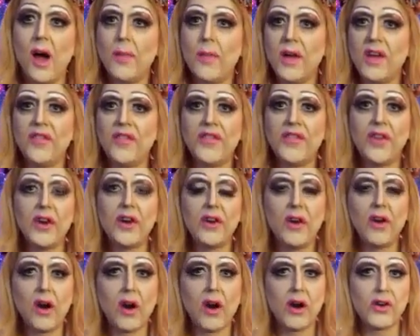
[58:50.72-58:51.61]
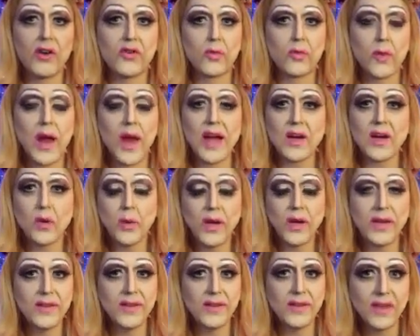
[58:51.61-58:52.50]
If there are drag
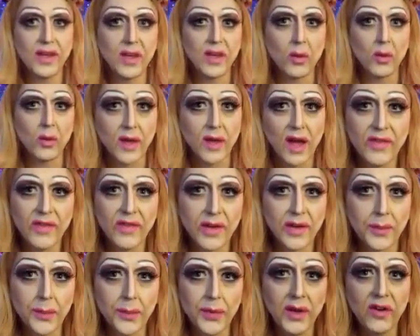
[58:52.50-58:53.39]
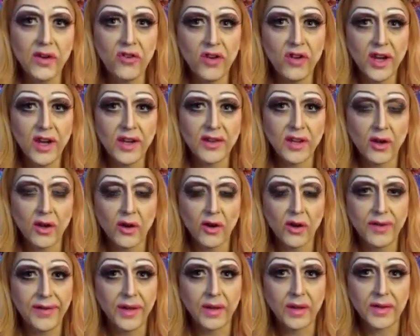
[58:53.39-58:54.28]
queens that you love and appreciate that are
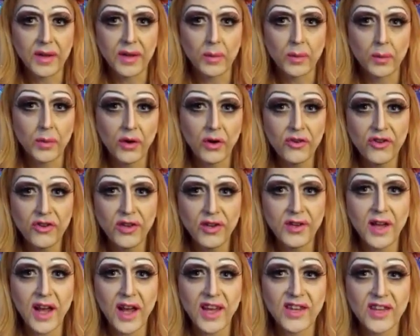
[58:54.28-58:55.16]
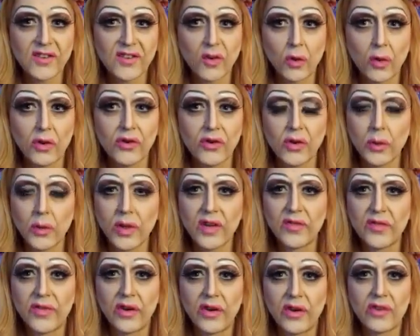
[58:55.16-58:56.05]
selling merchandise or
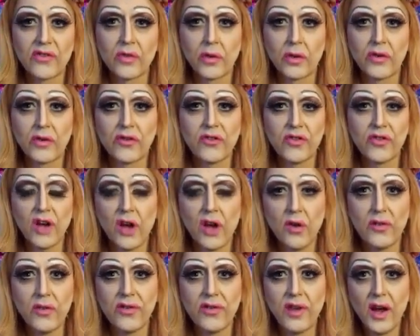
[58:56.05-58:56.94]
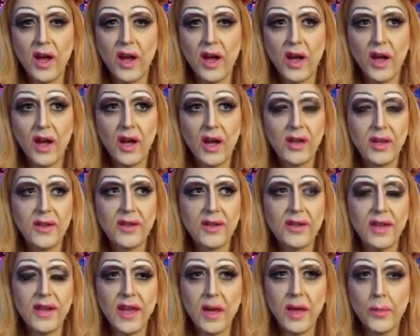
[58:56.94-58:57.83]
doing virtual shows,
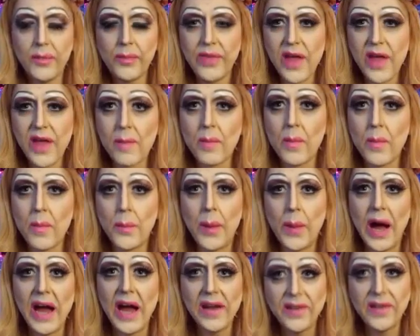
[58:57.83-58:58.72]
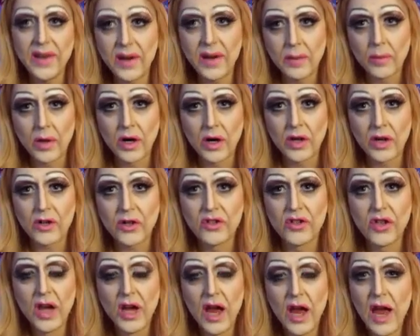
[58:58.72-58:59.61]
tip them, buy their
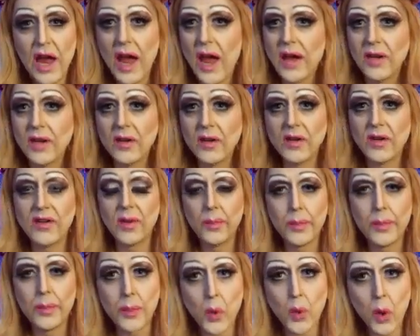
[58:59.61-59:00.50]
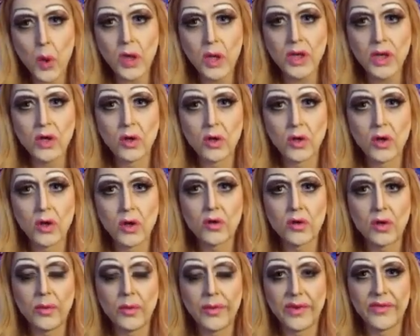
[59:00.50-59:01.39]
merch, support your
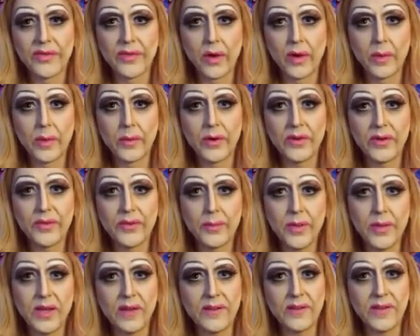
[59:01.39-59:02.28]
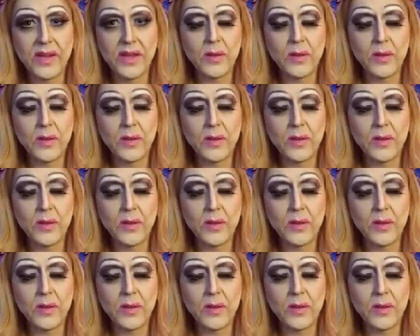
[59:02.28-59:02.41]
local performers because they